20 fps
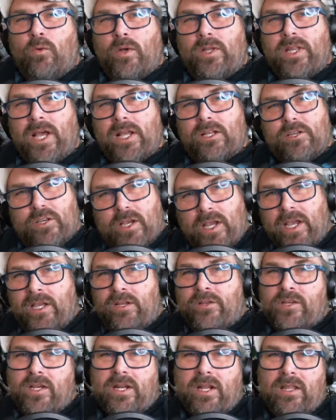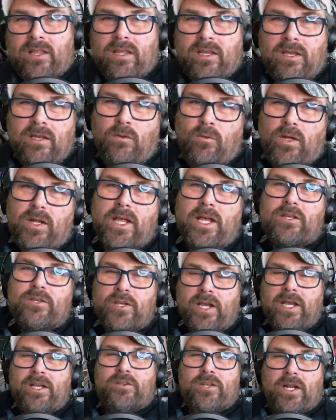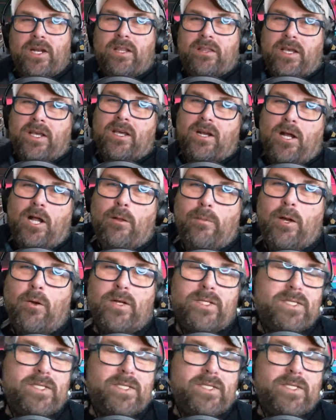would that change anything? Would that change anything at all about what's